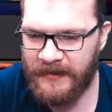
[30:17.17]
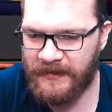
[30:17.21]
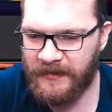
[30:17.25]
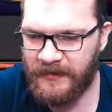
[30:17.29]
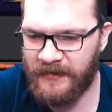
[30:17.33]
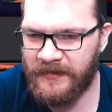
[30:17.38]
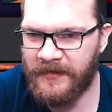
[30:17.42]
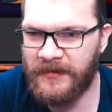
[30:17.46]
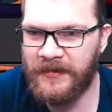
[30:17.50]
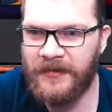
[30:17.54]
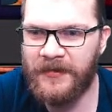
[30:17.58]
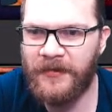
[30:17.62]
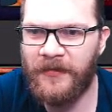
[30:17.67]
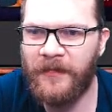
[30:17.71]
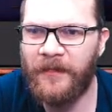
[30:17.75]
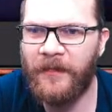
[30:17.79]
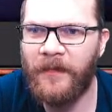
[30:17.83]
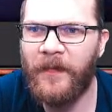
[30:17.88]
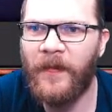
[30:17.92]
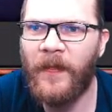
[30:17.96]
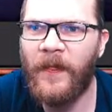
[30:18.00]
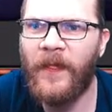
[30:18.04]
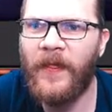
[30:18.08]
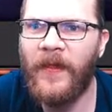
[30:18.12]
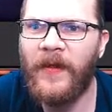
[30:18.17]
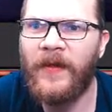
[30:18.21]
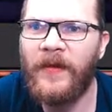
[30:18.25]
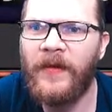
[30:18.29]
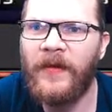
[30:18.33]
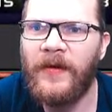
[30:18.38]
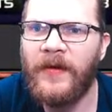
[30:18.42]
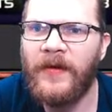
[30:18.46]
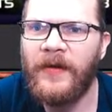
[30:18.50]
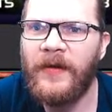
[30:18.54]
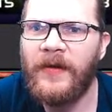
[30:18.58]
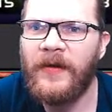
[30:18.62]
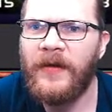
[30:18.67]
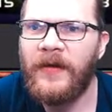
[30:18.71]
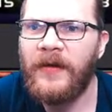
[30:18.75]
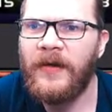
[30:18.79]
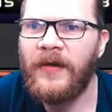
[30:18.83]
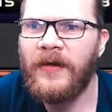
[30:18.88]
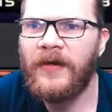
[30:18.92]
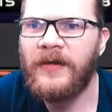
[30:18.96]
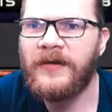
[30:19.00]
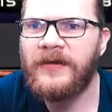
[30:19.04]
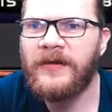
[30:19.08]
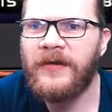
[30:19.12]
is also true.
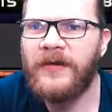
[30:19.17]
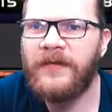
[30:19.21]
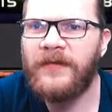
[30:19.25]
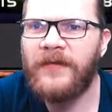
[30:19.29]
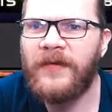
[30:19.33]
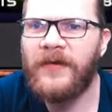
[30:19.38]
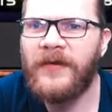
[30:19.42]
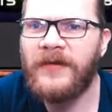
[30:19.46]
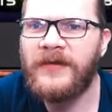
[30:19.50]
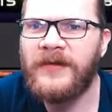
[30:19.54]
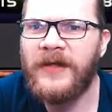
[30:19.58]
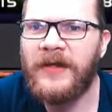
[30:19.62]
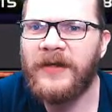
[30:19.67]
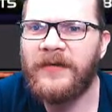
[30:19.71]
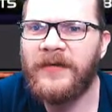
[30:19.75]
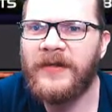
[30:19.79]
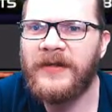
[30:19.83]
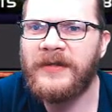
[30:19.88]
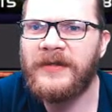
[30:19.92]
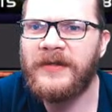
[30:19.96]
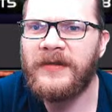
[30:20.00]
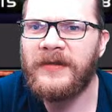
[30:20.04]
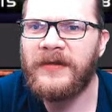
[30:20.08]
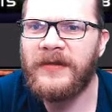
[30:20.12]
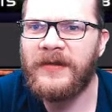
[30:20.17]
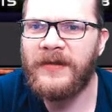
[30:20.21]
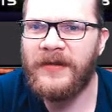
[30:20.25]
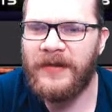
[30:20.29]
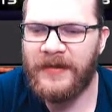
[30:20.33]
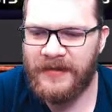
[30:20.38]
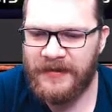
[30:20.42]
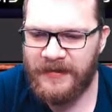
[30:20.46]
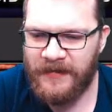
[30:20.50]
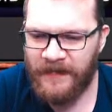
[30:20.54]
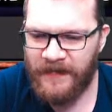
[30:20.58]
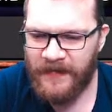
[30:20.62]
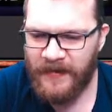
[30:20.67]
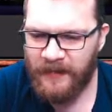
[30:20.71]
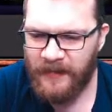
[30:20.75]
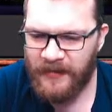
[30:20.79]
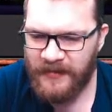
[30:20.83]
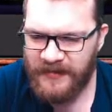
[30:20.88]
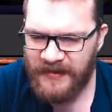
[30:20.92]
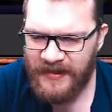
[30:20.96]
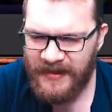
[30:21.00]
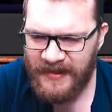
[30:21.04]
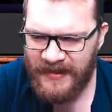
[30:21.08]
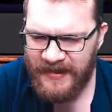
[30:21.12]
Looking forward to side quest until I saw Thing
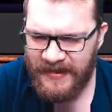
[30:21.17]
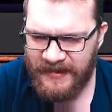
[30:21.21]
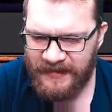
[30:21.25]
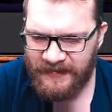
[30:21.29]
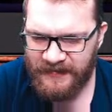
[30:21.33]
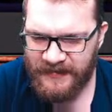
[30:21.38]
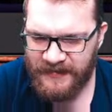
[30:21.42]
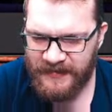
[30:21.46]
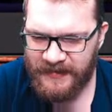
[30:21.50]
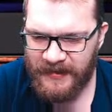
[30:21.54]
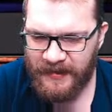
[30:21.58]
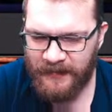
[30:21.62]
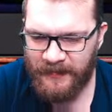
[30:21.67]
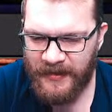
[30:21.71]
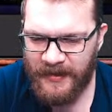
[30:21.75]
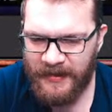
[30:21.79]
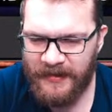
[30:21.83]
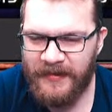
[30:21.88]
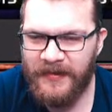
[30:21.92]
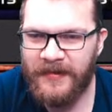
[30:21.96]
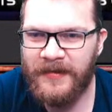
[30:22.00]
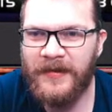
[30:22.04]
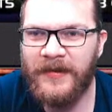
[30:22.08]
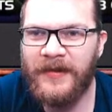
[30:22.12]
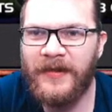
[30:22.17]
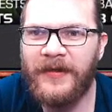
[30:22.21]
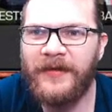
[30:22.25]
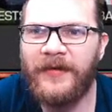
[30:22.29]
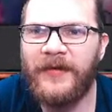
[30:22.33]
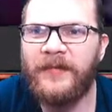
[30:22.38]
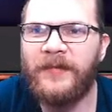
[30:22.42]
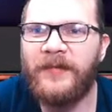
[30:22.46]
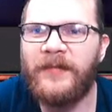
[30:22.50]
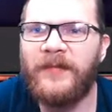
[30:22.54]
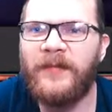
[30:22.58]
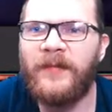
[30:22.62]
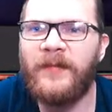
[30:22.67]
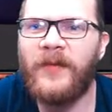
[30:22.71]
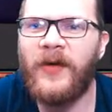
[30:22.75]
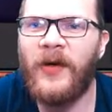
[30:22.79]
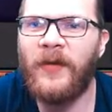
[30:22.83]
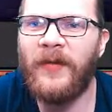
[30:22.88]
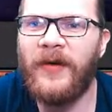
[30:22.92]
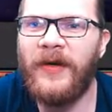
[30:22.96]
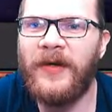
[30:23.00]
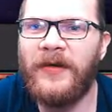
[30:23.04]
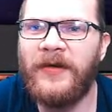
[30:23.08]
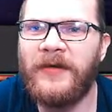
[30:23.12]
Boss. Hey, ah, it wasn't that bad. Didn't even
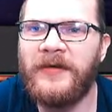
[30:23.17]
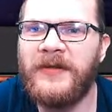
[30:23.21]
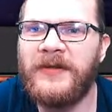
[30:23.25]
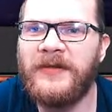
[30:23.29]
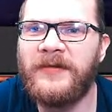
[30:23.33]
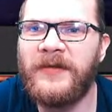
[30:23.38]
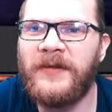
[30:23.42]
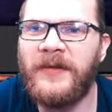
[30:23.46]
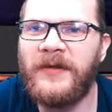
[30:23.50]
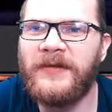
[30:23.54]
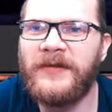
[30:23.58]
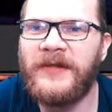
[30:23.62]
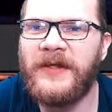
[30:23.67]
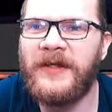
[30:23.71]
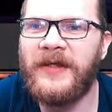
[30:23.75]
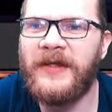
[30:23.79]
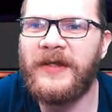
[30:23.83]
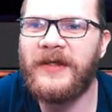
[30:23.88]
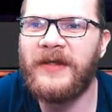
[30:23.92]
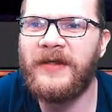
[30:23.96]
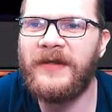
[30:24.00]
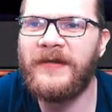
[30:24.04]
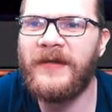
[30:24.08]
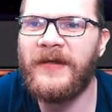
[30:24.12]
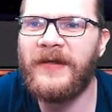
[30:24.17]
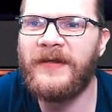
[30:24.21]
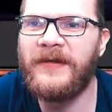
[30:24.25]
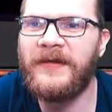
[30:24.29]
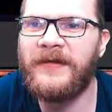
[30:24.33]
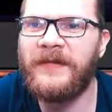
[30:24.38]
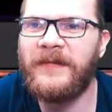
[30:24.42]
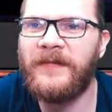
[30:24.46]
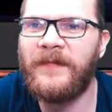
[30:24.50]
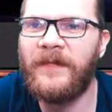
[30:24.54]
probably noticed what nodes he had till then.